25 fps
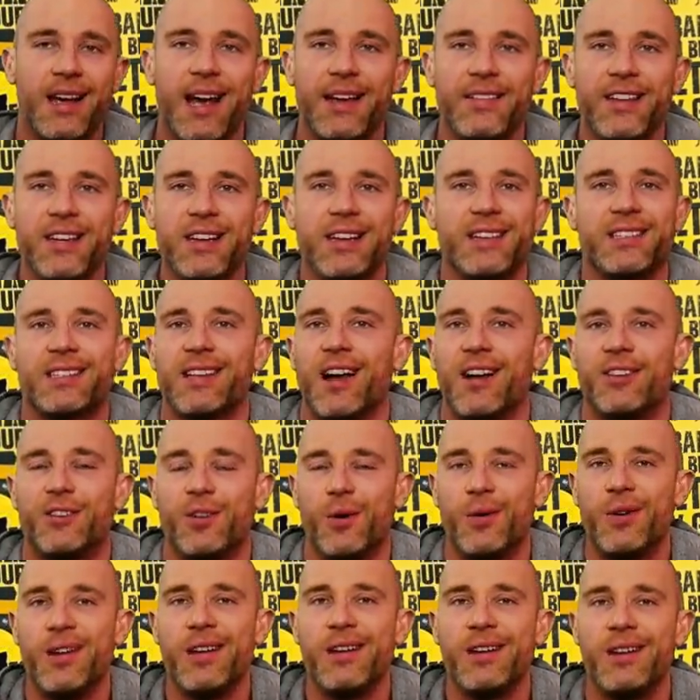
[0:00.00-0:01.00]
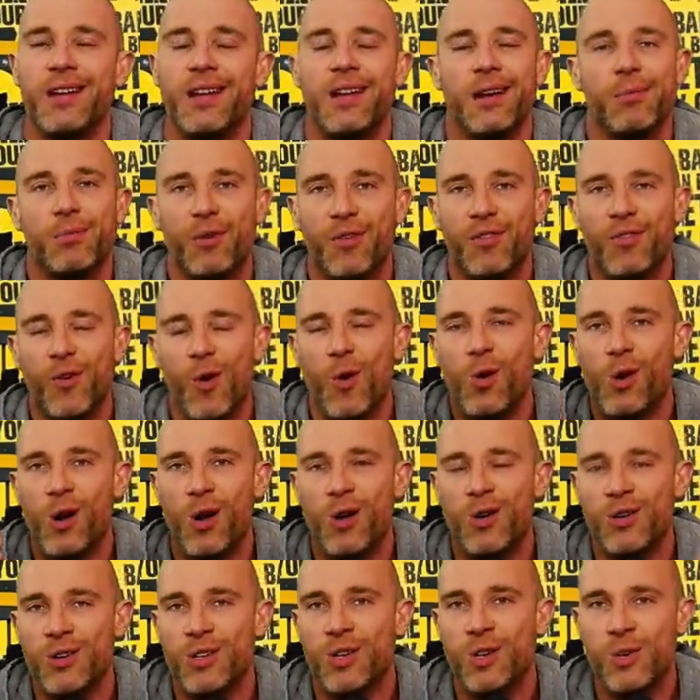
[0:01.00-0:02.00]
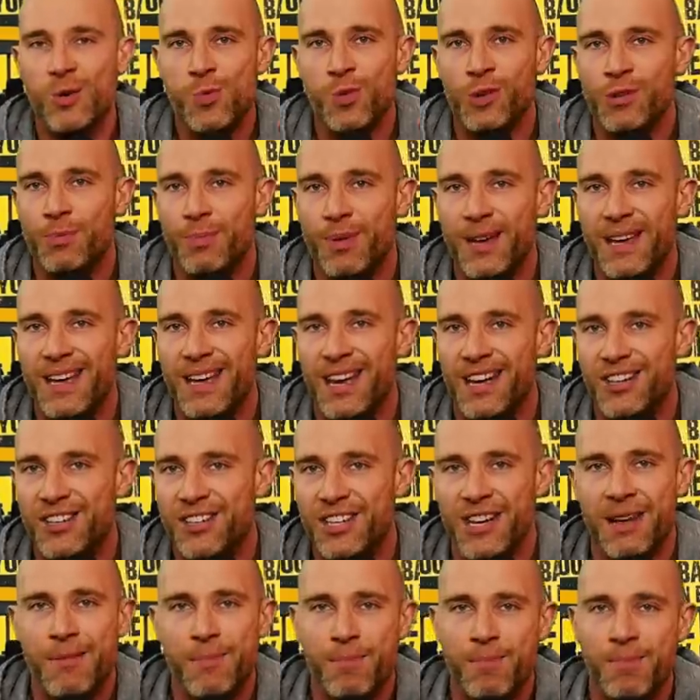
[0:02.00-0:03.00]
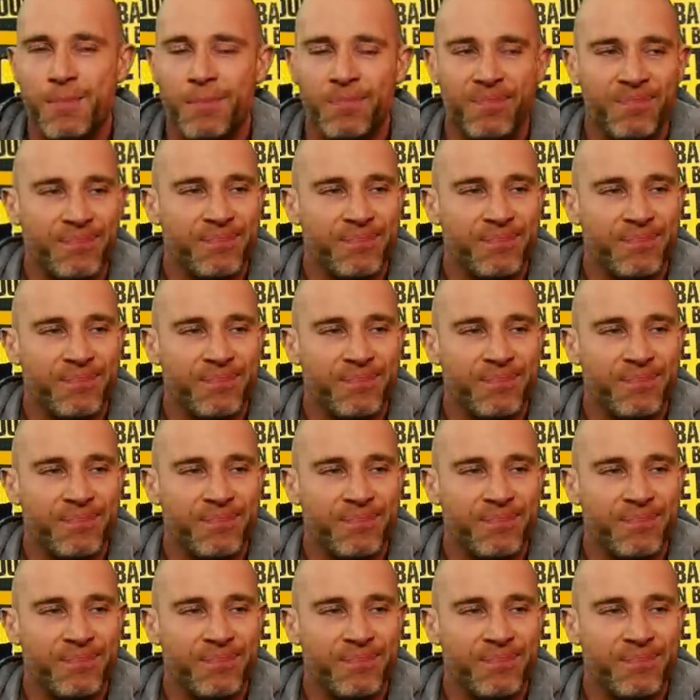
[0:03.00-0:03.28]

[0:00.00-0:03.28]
then you can start doing it. Before long, you will be a gym